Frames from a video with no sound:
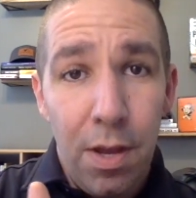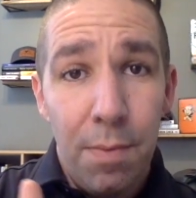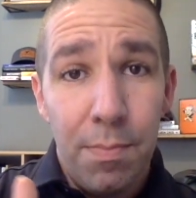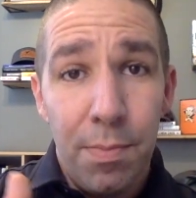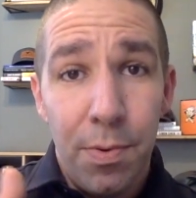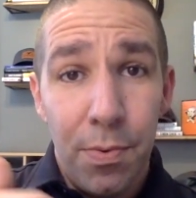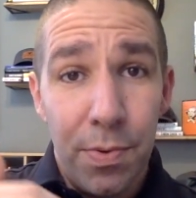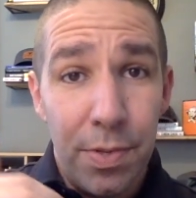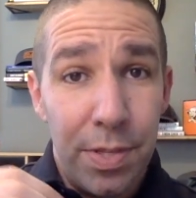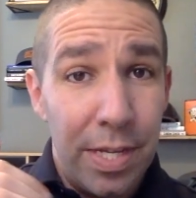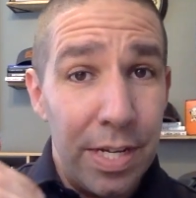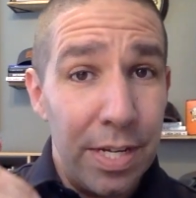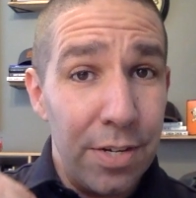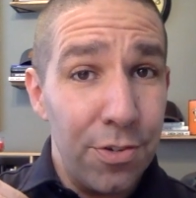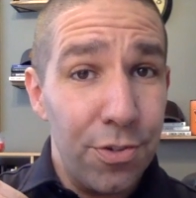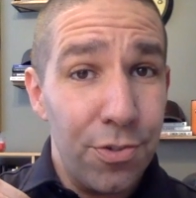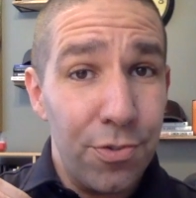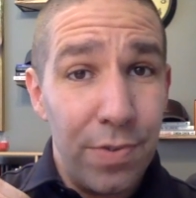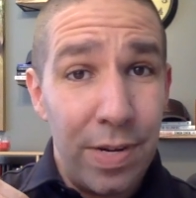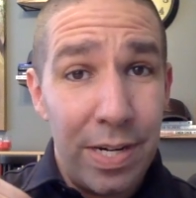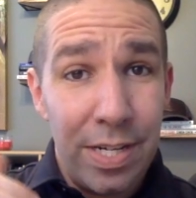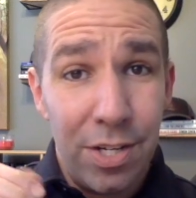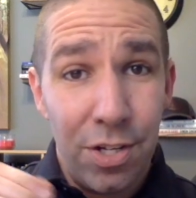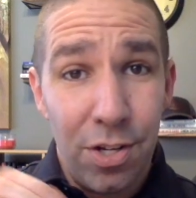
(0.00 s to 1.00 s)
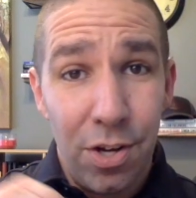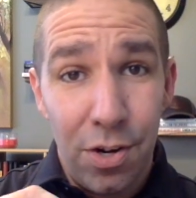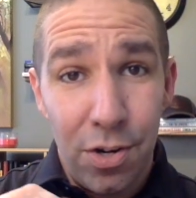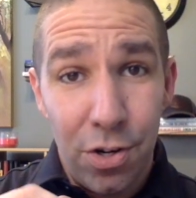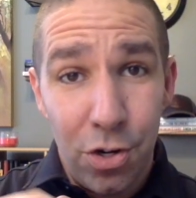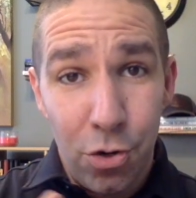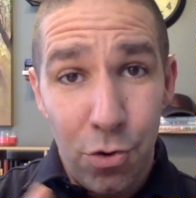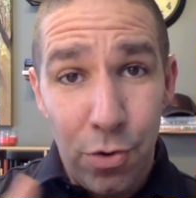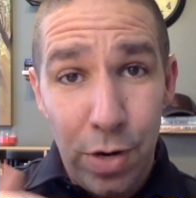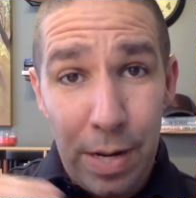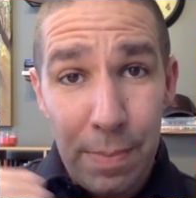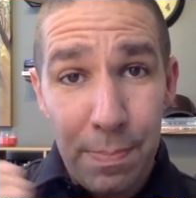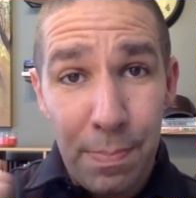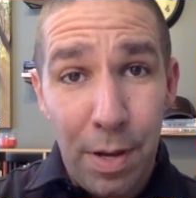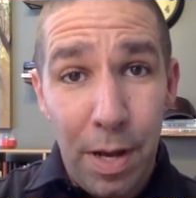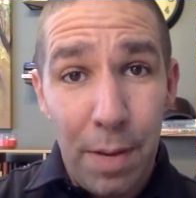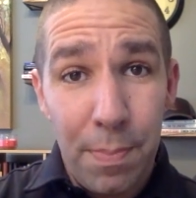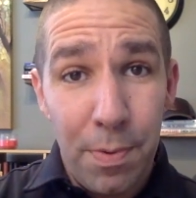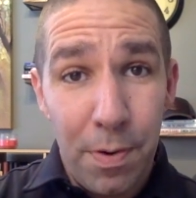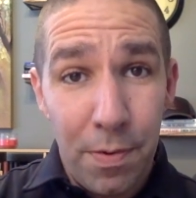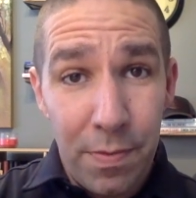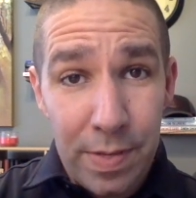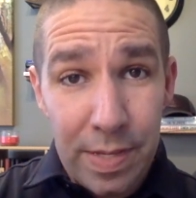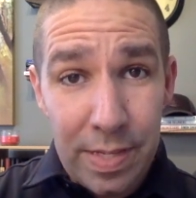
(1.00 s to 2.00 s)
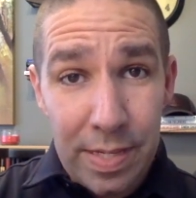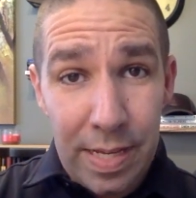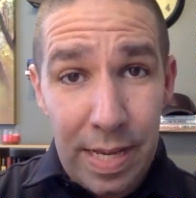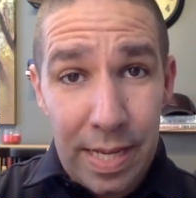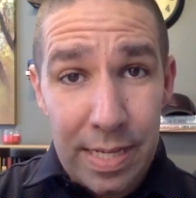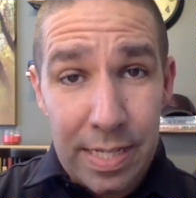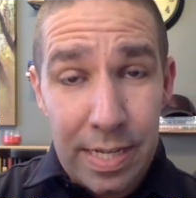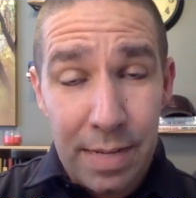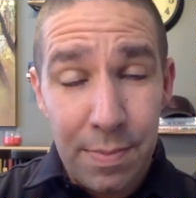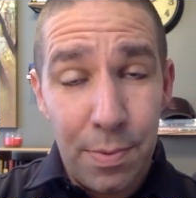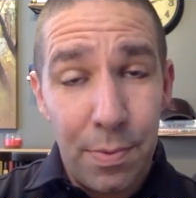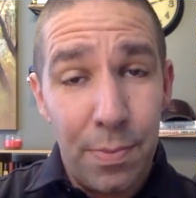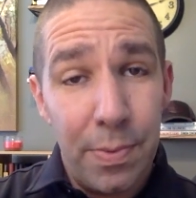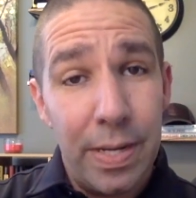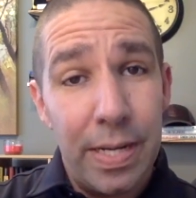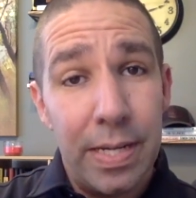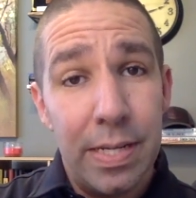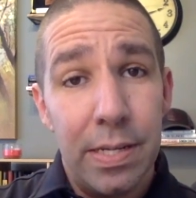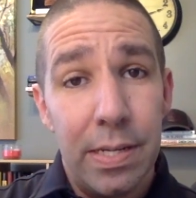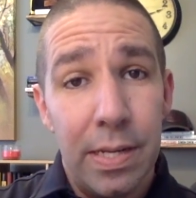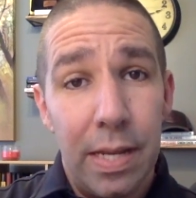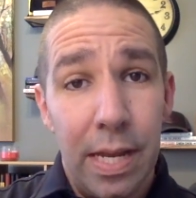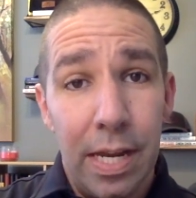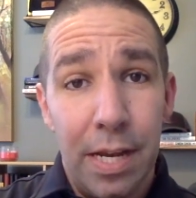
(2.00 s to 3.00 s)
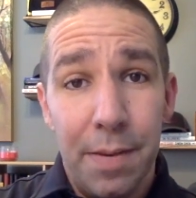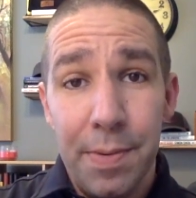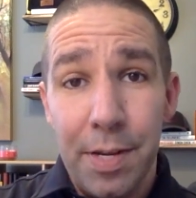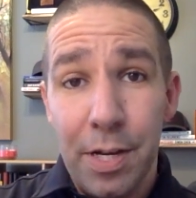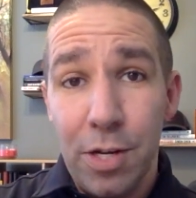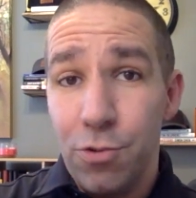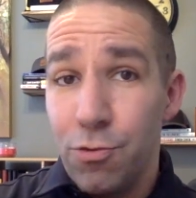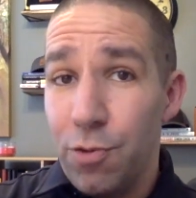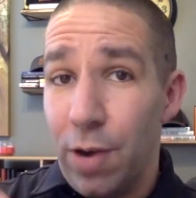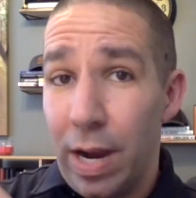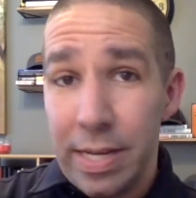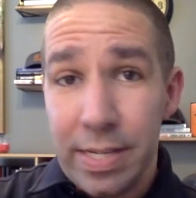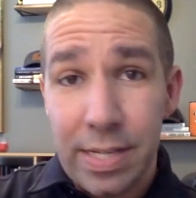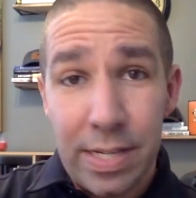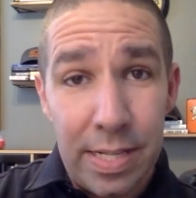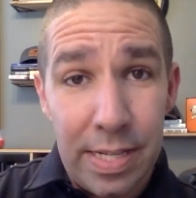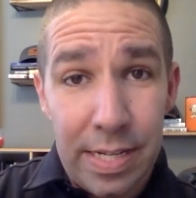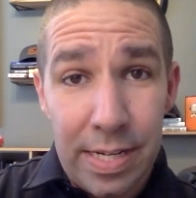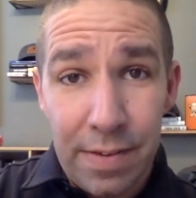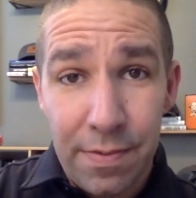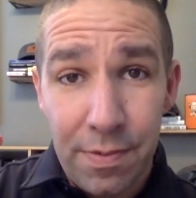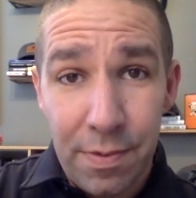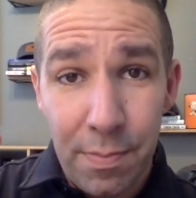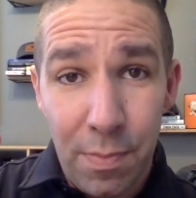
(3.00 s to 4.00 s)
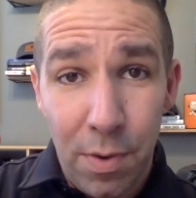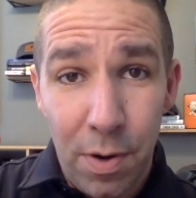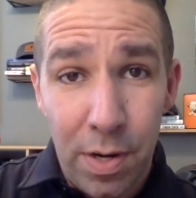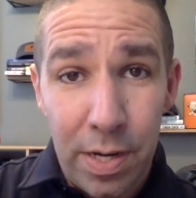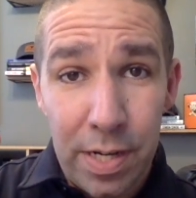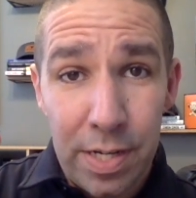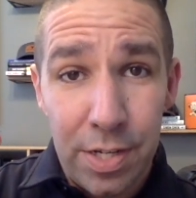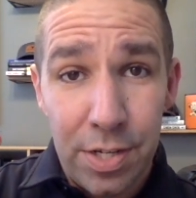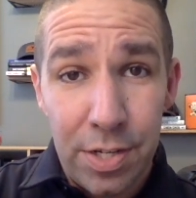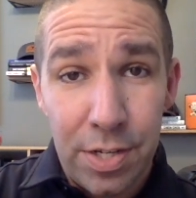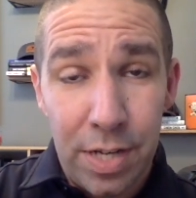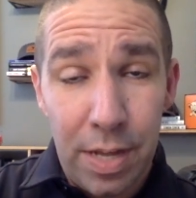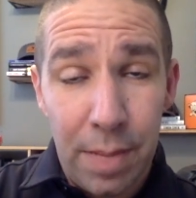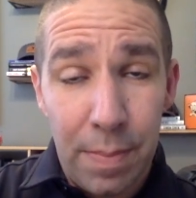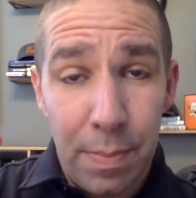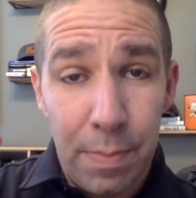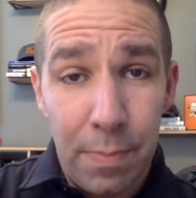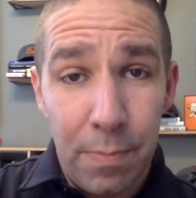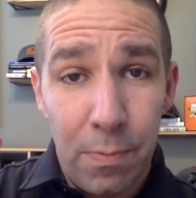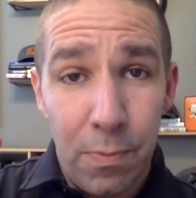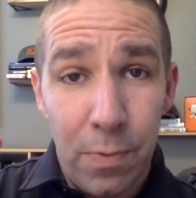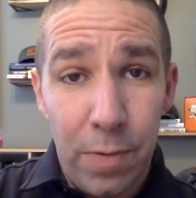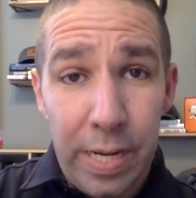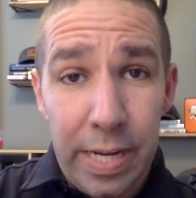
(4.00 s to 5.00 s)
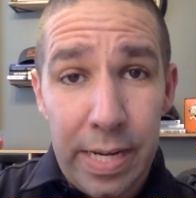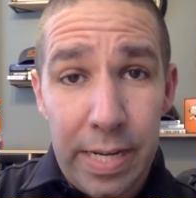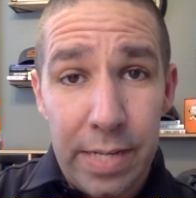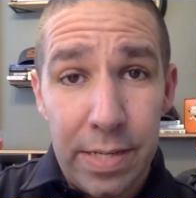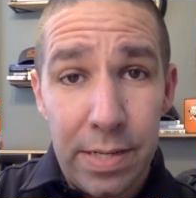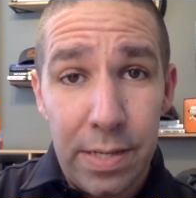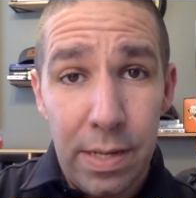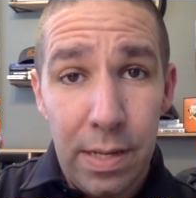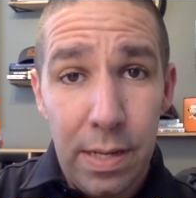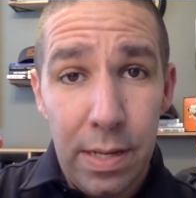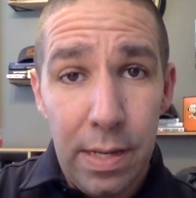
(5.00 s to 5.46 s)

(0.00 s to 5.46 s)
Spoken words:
But with interest rates starting to creep up over these last couple of weeks, it could be a drastically different market in just a couple of weeks.